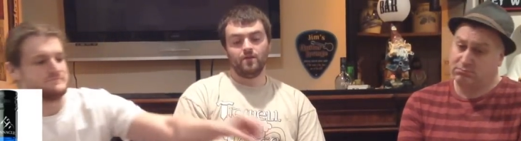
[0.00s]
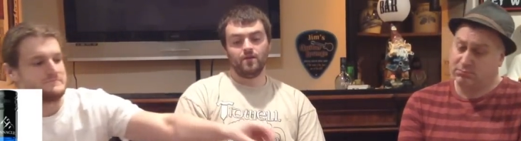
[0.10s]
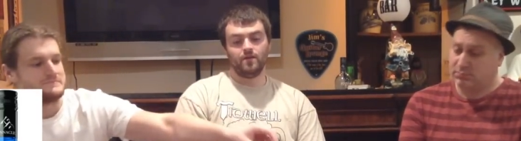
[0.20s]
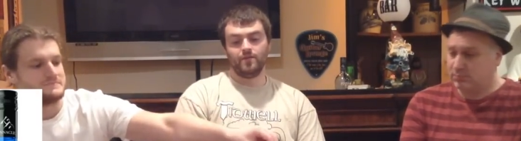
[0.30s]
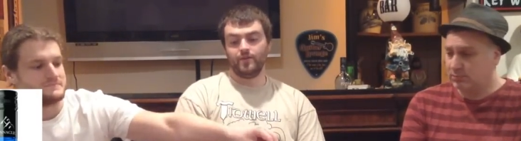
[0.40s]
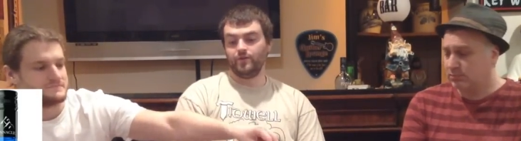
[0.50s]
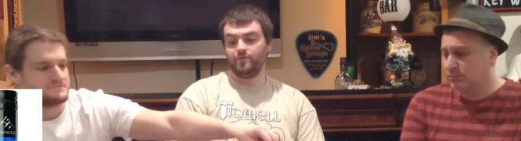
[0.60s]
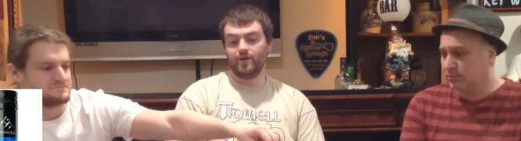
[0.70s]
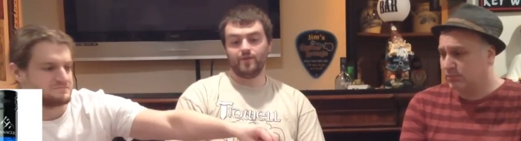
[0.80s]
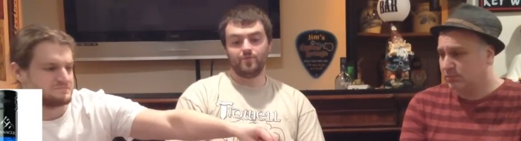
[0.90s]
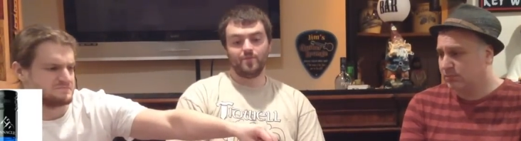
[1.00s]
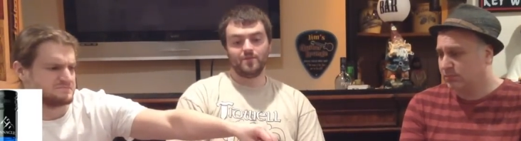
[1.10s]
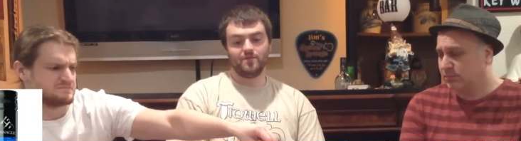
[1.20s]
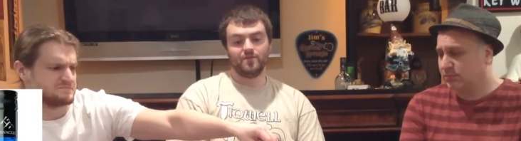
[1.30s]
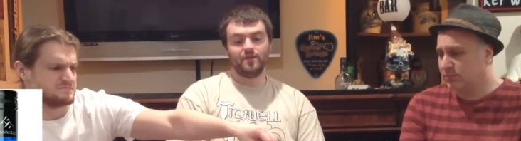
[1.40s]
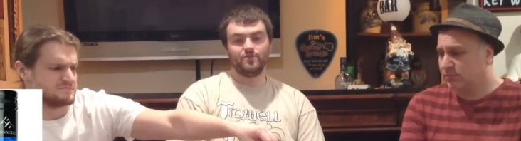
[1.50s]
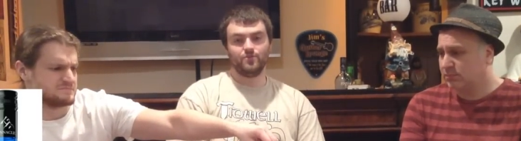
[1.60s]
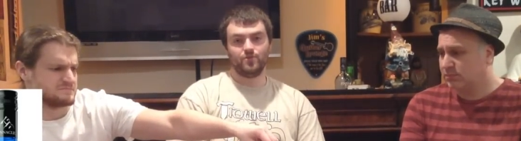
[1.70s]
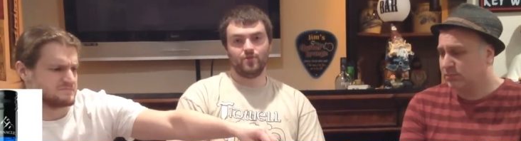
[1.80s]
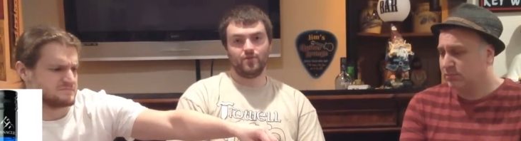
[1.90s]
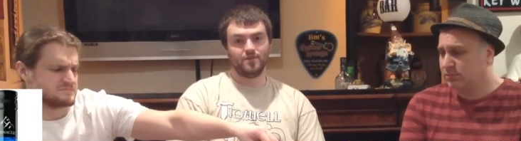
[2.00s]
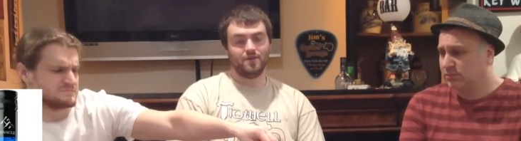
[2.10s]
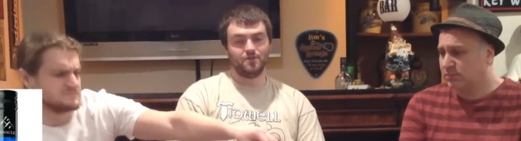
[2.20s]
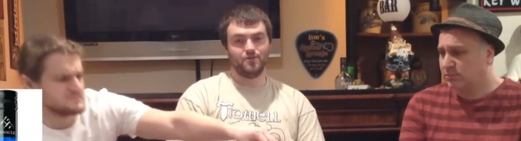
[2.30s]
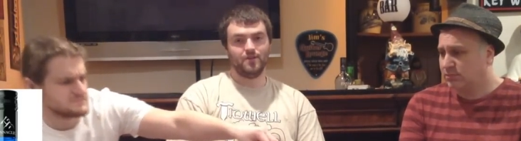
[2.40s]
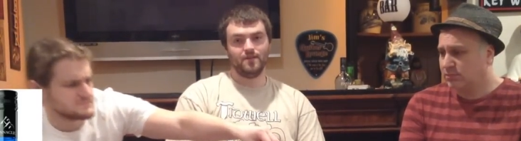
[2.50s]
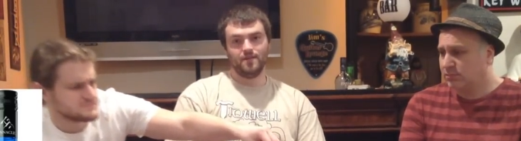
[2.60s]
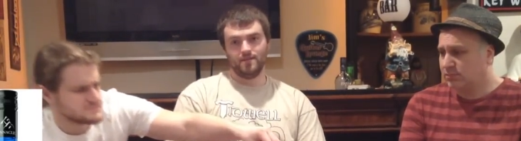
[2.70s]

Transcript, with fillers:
Speaker 1: Uh, I think you can find it pretty much every liquor store across the country.